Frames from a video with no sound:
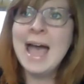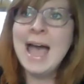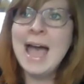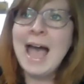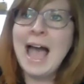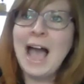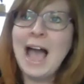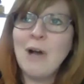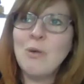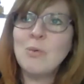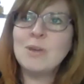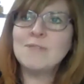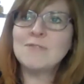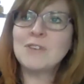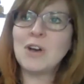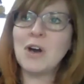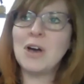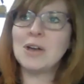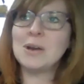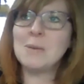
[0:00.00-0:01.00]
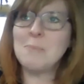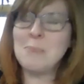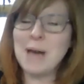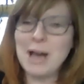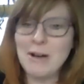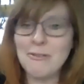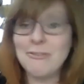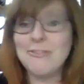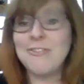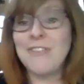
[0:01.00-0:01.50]
how we've gone
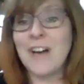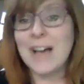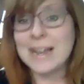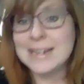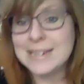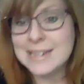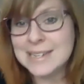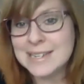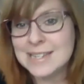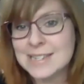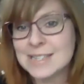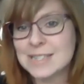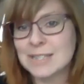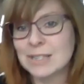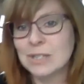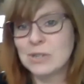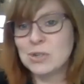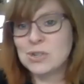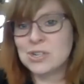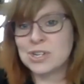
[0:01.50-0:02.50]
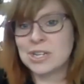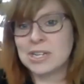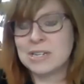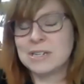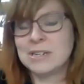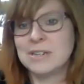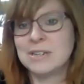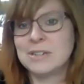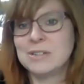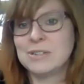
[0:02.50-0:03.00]
about finding a solution